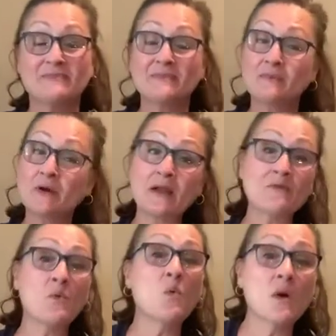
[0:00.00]
we're going to have
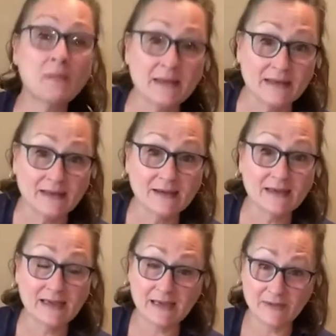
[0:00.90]
a woman
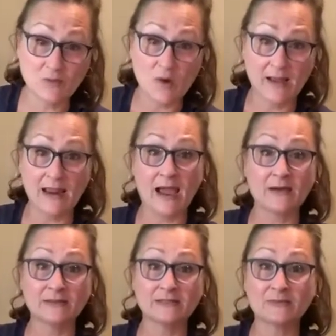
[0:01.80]
in the White
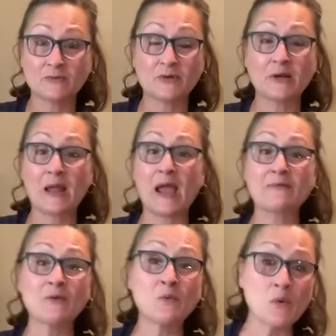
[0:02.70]
House. We're going to have
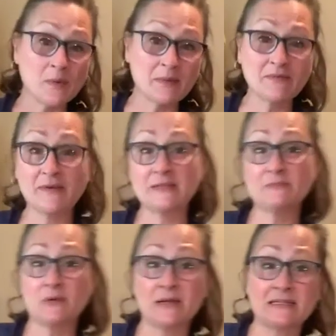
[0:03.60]
a woman vice
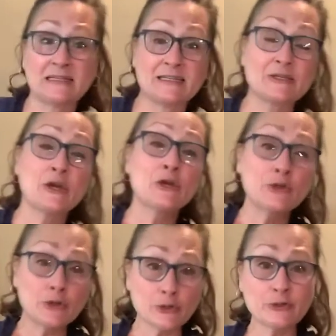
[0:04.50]
president.
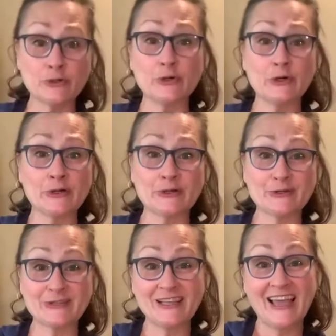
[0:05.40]
Your
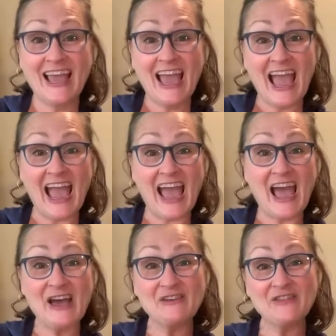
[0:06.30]
daughters
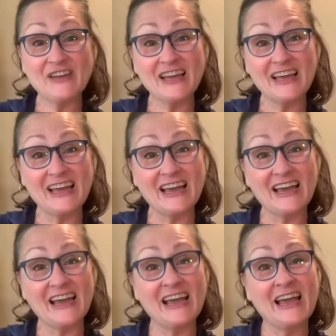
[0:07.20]
have
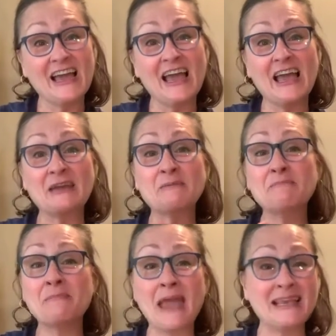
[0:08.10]
an
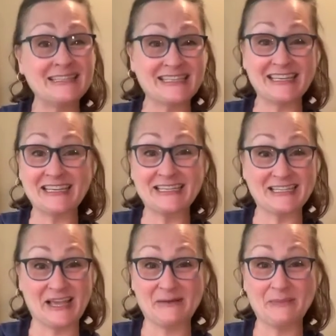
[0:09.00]
amazing
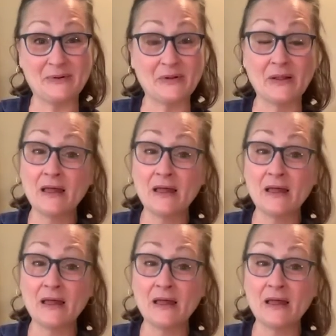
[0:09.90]
example